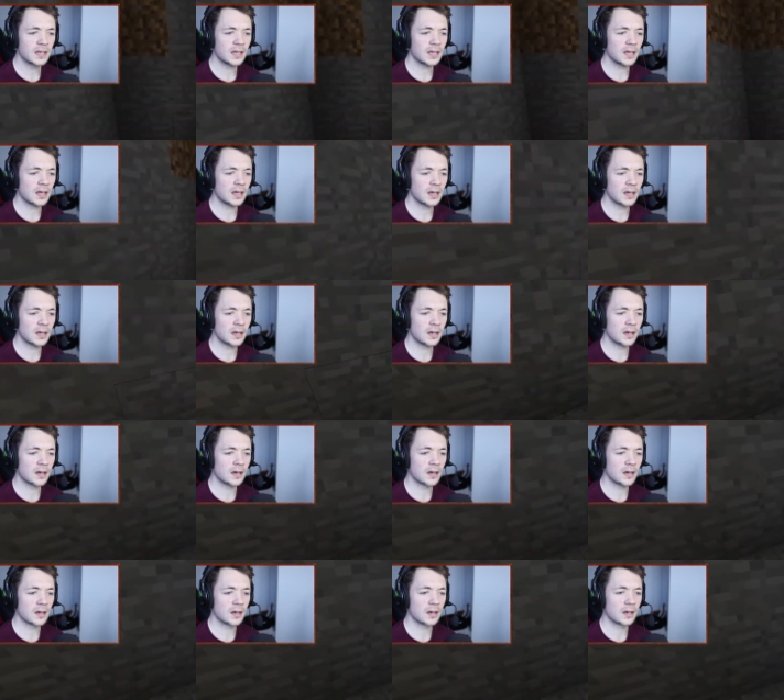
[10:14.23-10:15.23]

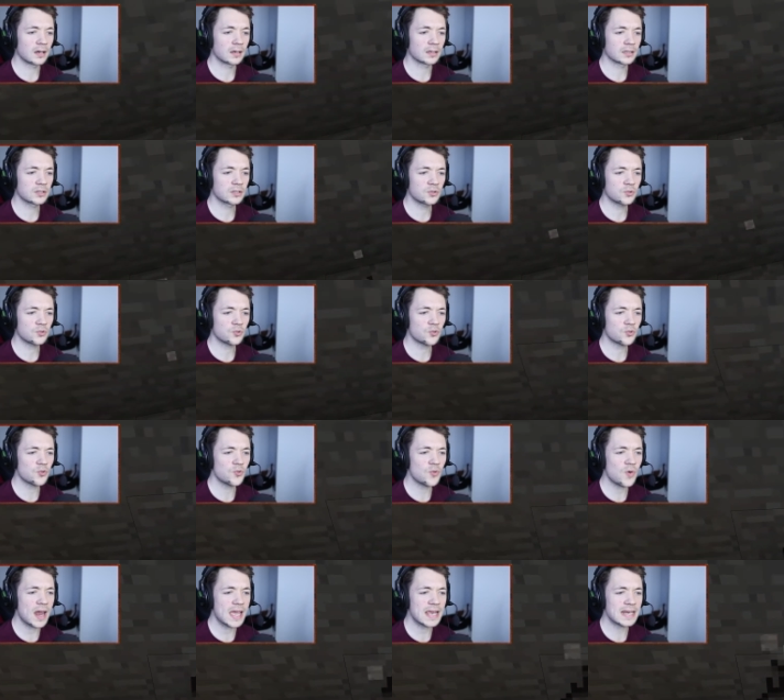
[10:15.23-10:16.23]
Ah,
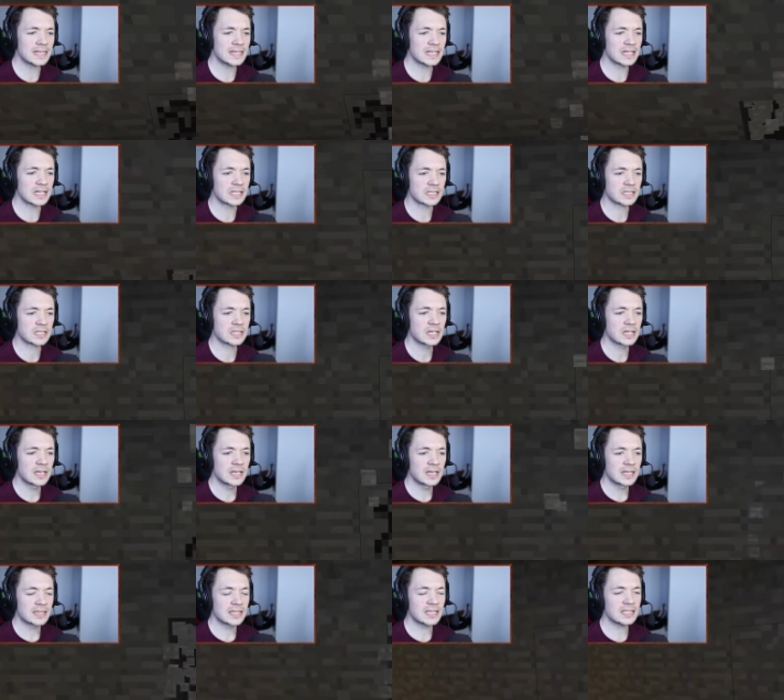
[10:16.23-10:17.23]
greatness.
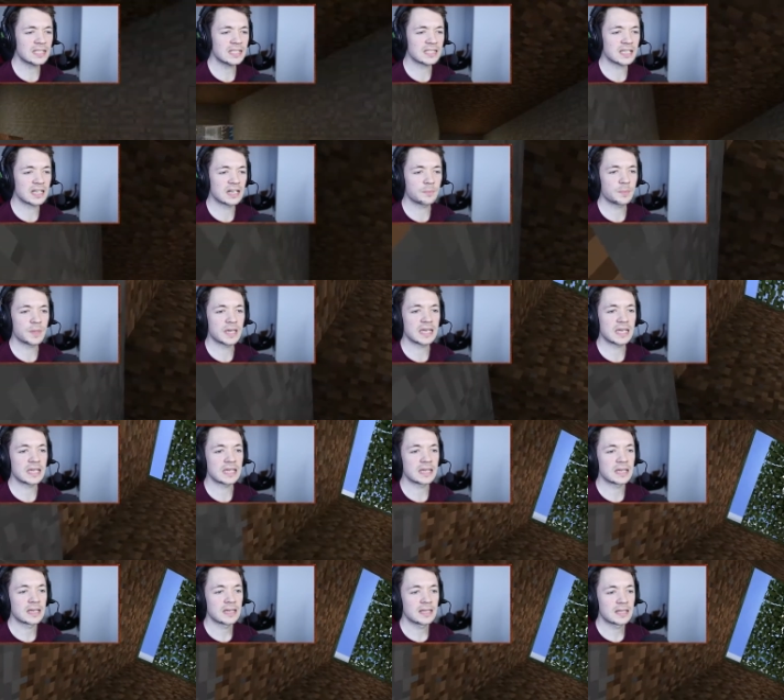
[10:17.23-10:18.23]
This is going to
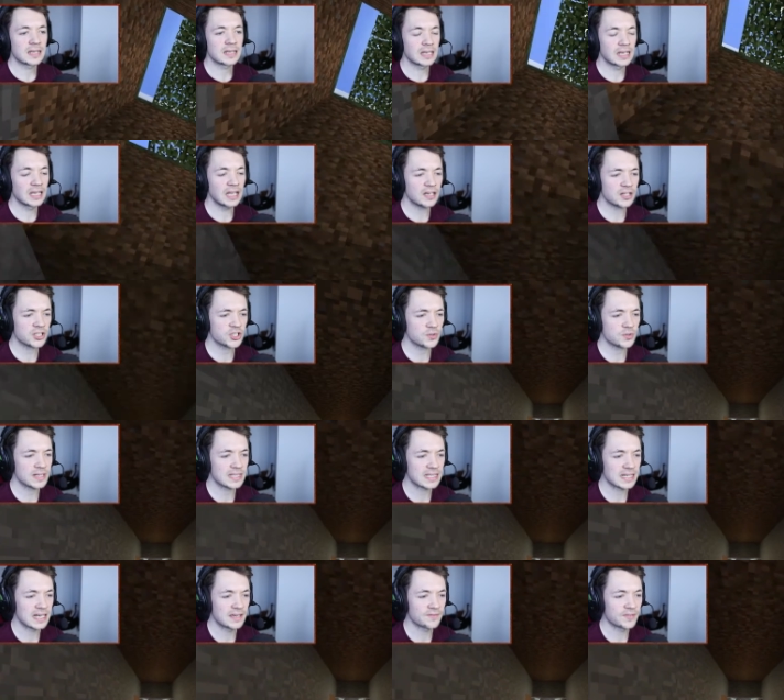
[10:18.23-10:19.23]
be luxury
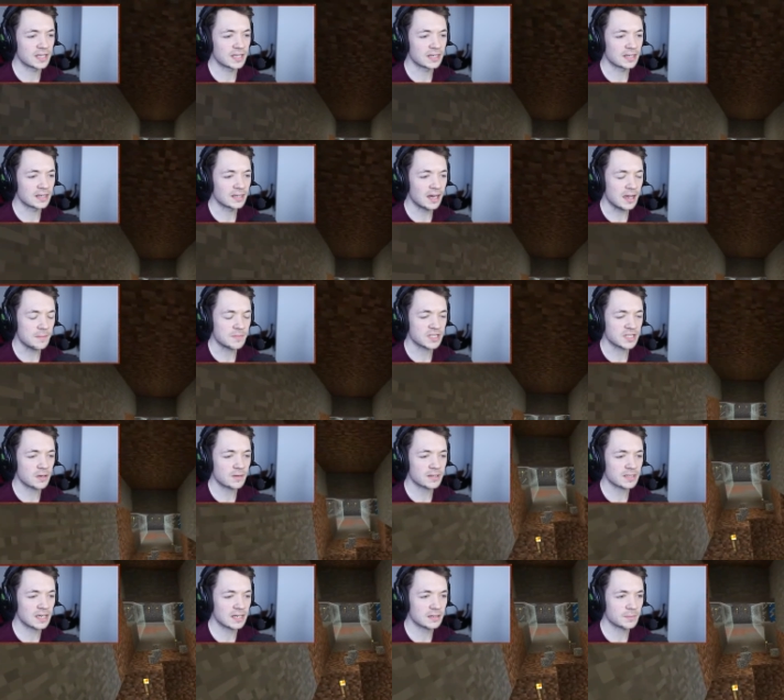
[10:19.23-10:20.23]
to live in. I'm so
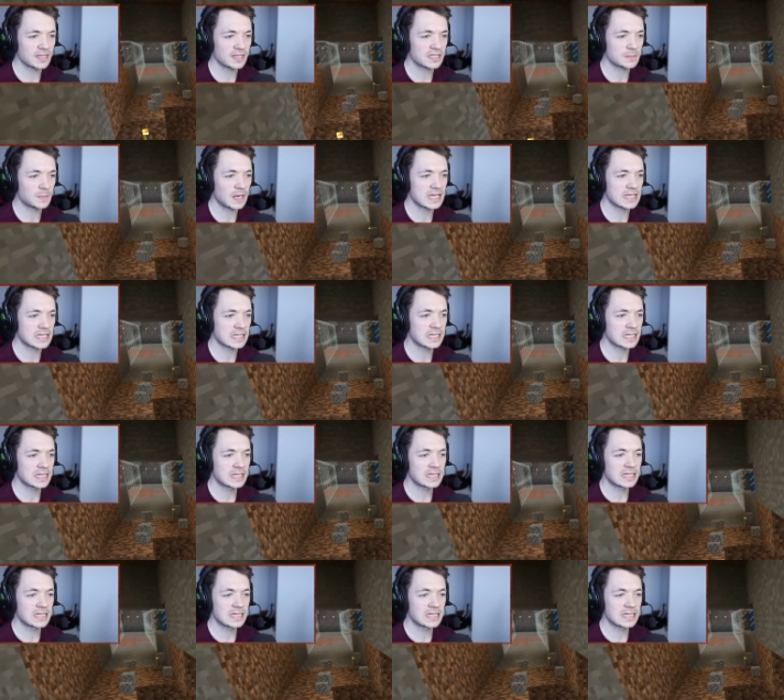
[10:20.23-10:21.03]
excited to make this place.